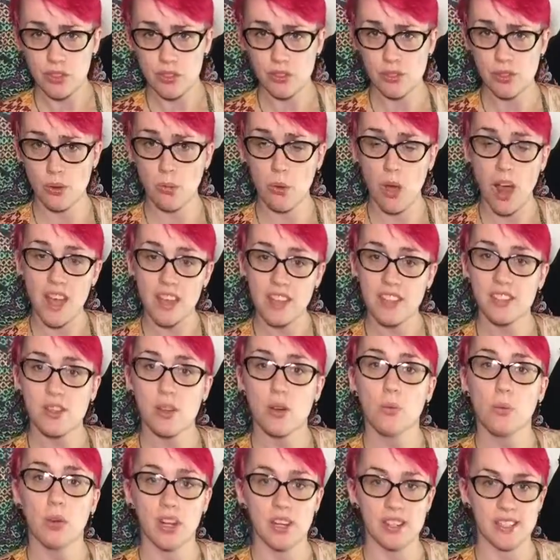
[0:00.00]
So why this
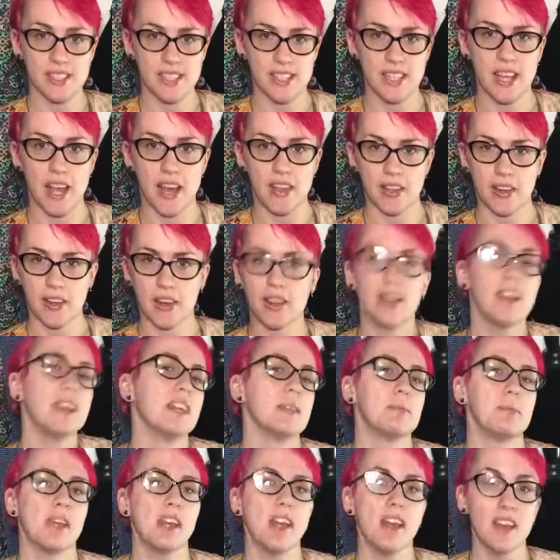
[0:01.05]
all works together
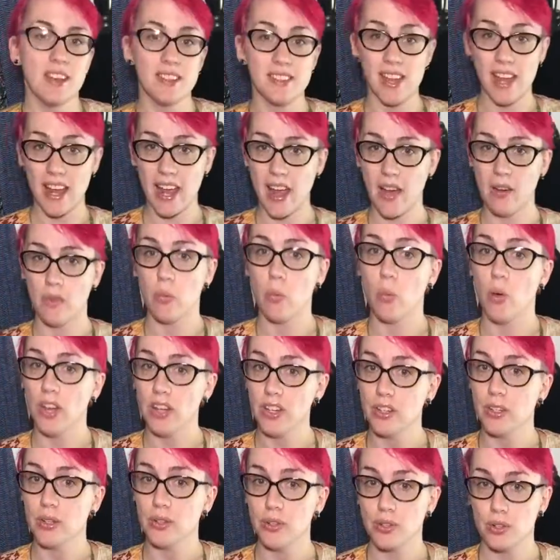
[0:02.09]
is because I have
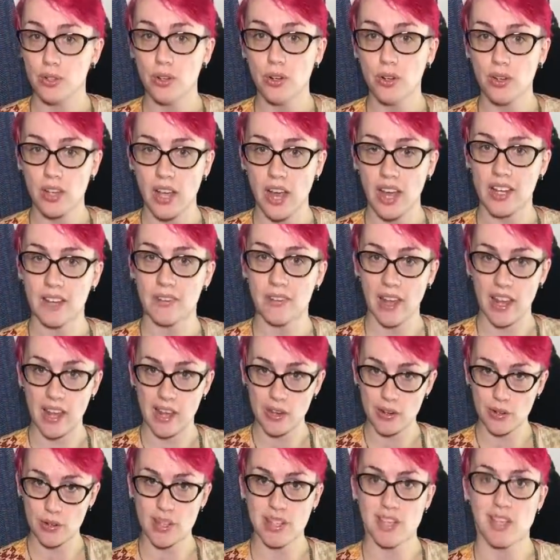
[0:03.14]
one neutral kind of
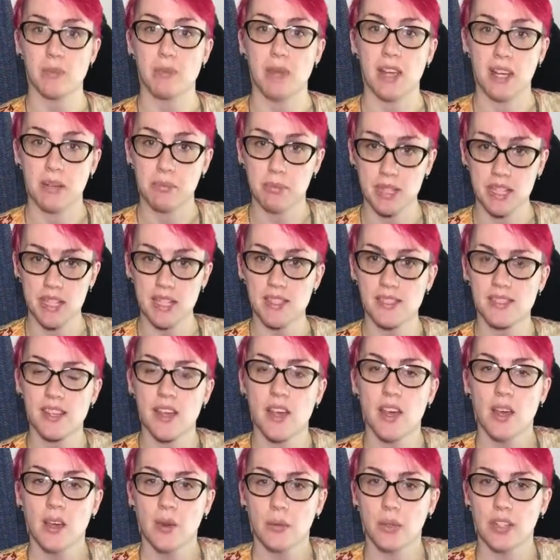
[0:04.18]
anchoring the main piece,
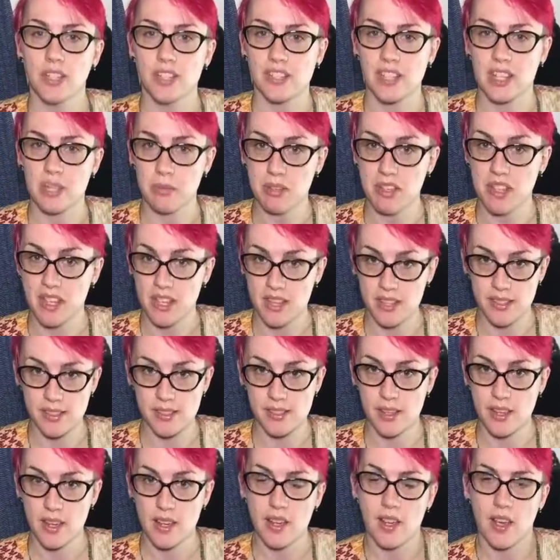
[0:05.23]
which is going to be
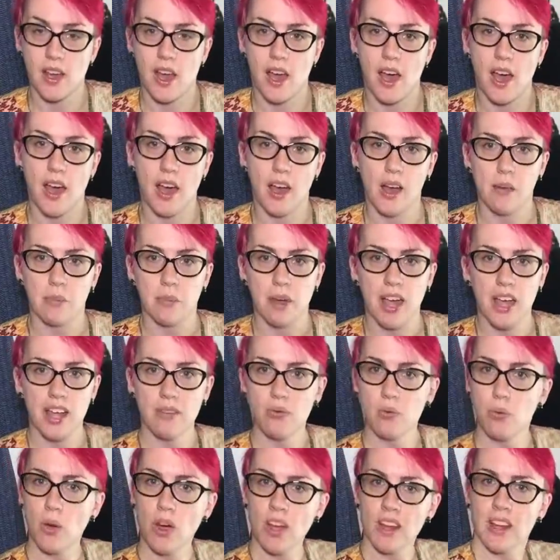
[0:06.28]
this. I
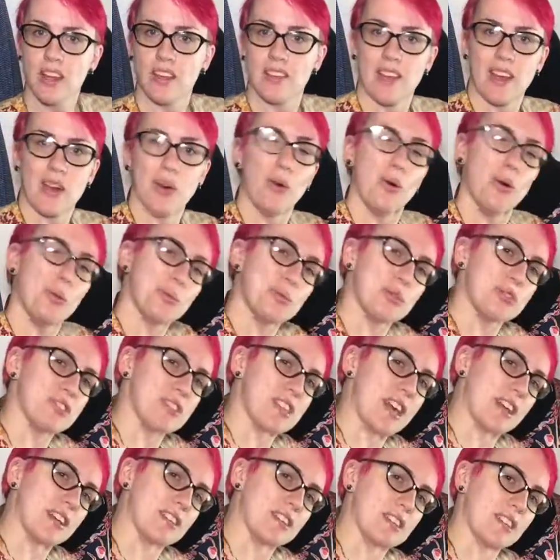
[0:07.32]
have one that almost
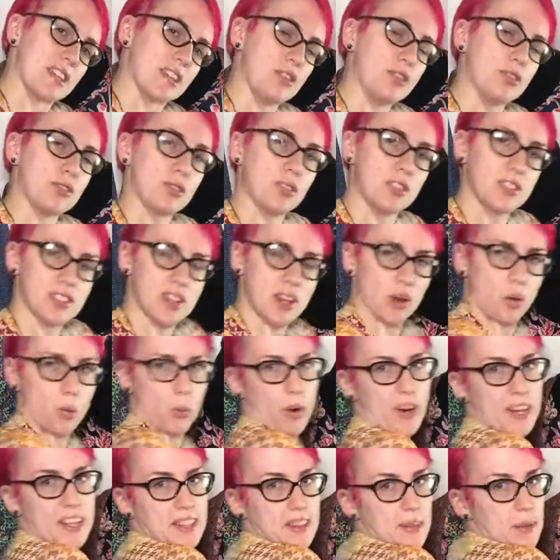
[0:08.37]
acts like a neutral. It's not
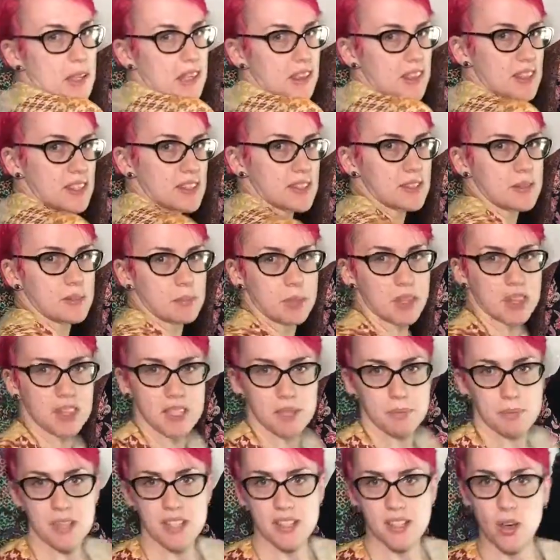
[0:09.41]
quite like this, but
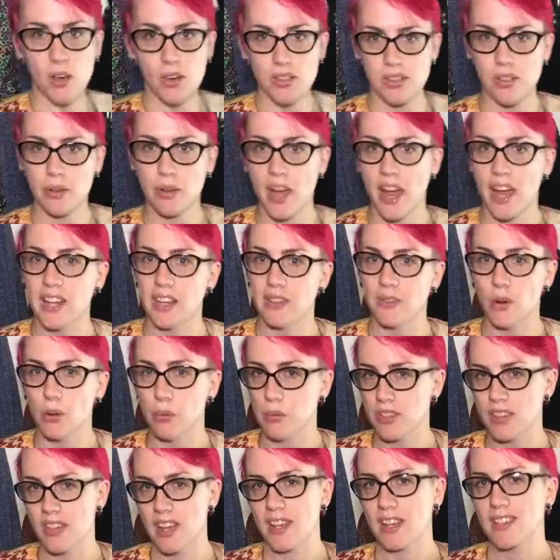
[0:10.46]
this piece also kind of
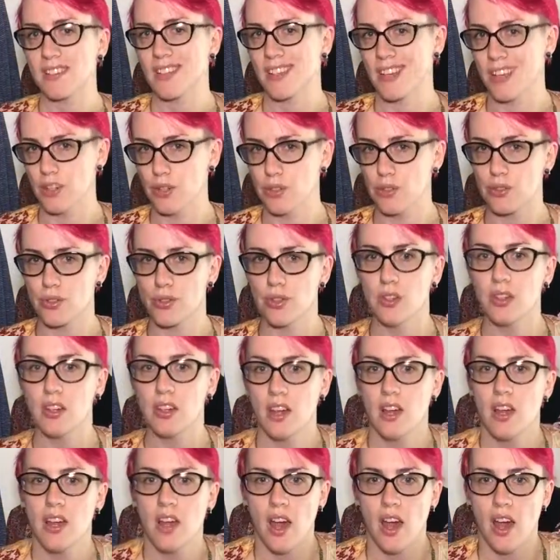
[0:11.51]
almost acts like a neutral.
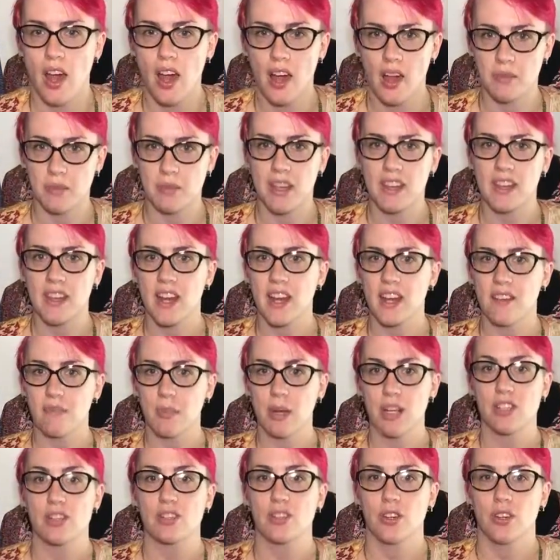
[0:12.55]
And then I have
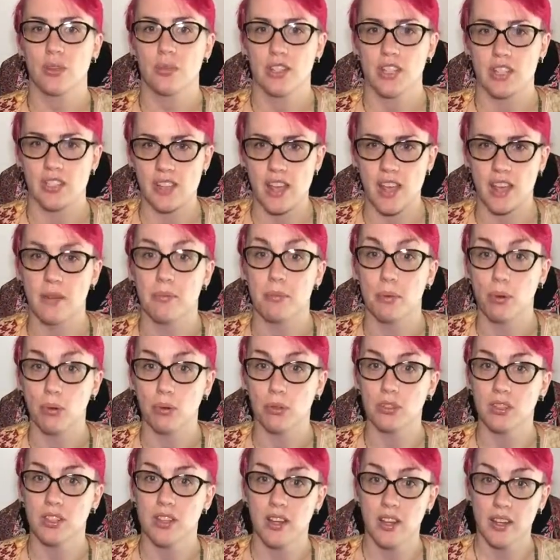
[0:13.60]
my skirt, which is kind of
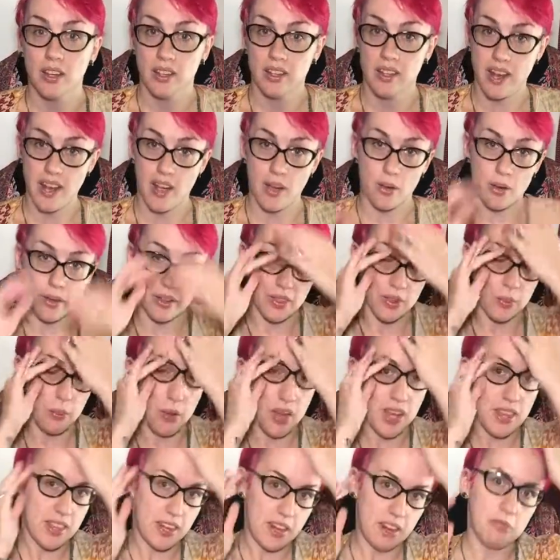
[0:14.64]
bold. Now, the
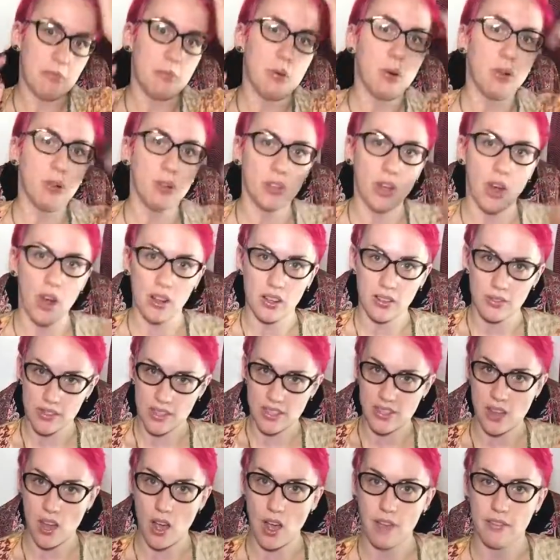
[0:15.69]
way that I've pulled all of
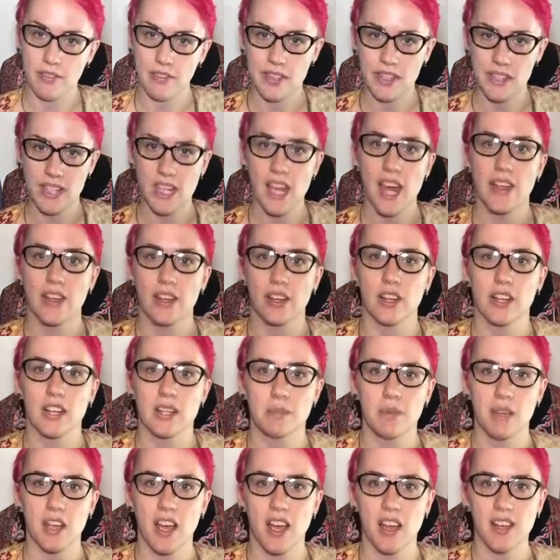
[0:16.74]
this off and together
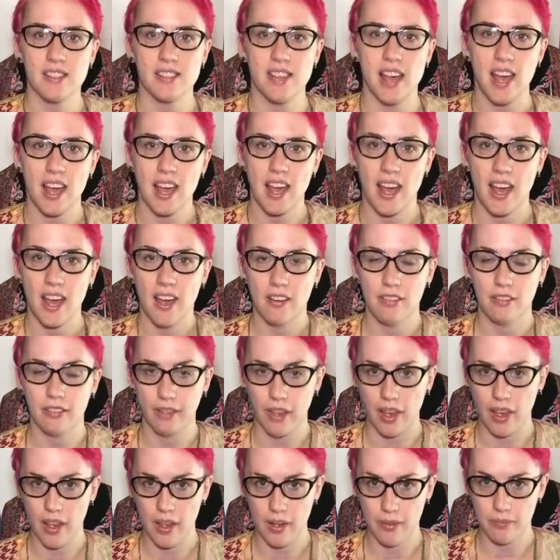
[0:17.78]
is because I have
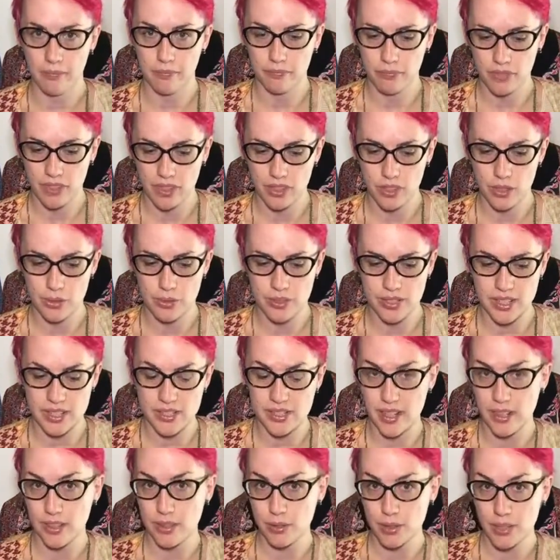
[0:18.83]
used
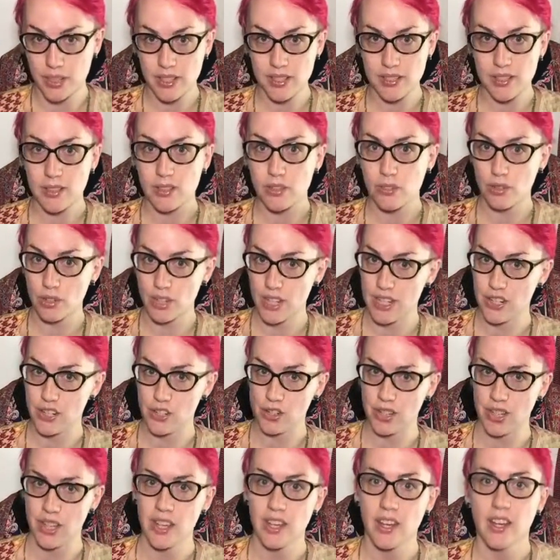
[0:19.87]
accessories
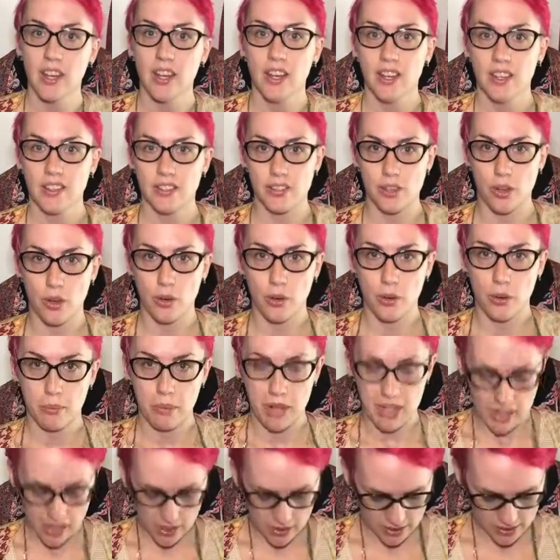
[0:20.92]
strategically. So
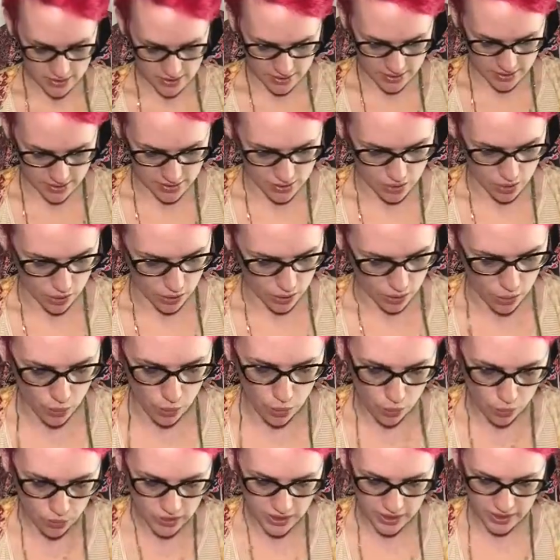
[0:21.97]
my necklaces are
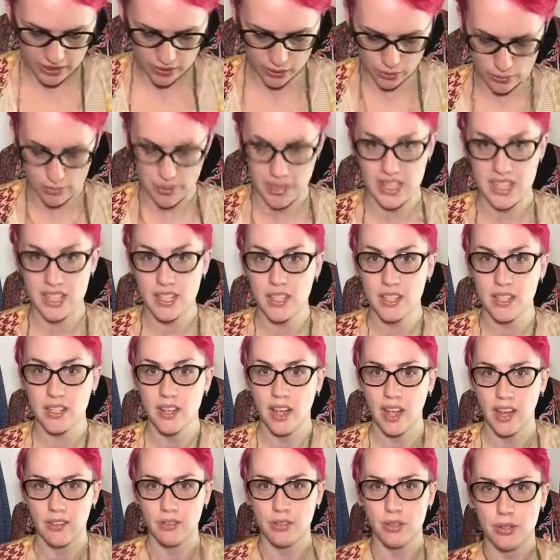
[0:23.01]
gold and green.
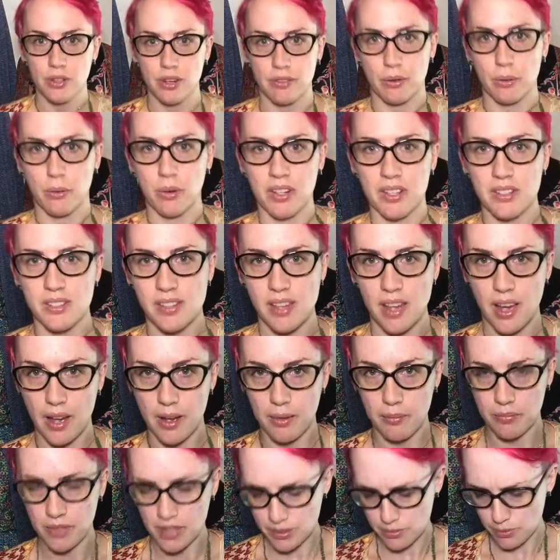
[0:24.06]
I have 2 different ones.
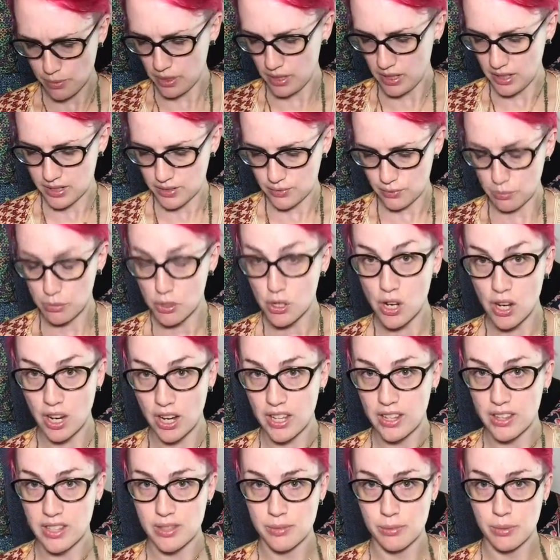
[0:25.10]
This one is from
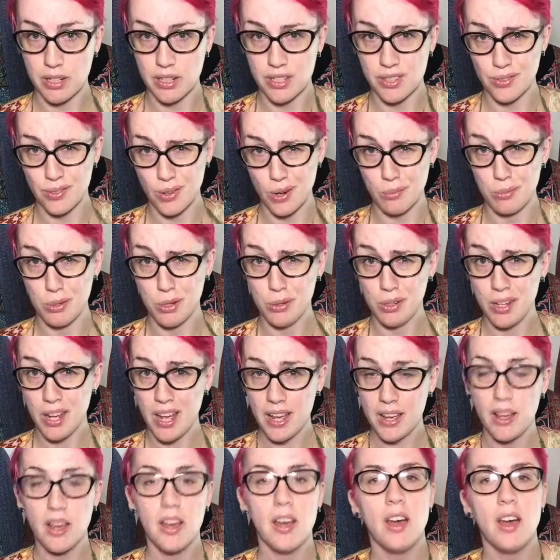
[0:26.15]
Target. This one is from Noonday.